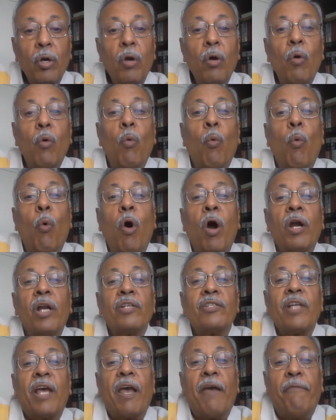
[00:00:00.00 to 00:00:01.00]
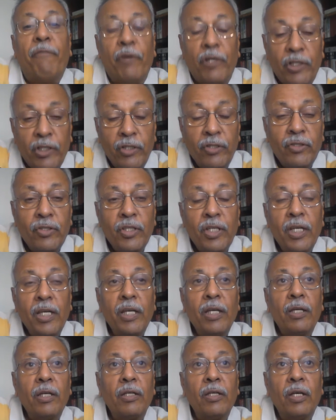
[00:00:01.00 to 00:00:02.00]
What is the
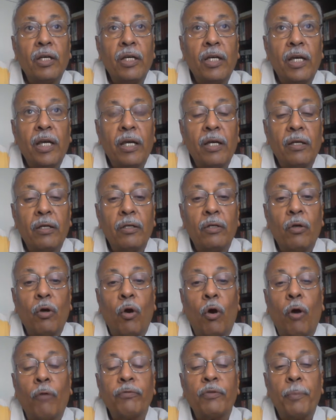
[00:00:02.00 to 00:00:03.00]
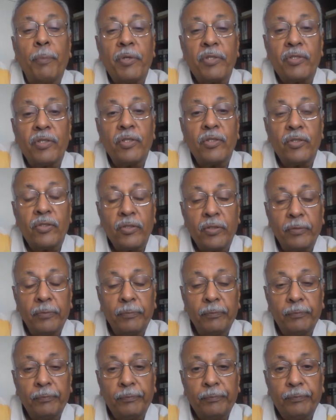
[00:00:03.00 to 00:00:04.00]
efficiency of the business,
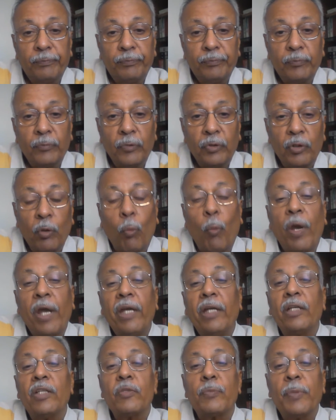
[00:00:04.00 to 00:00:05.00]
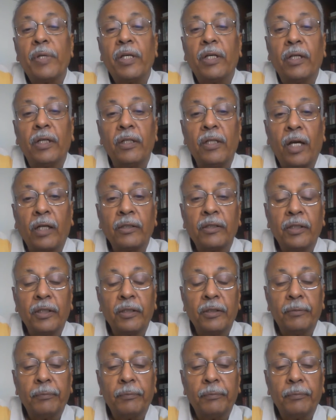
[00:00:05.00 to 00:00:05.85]
the way it is being conducted?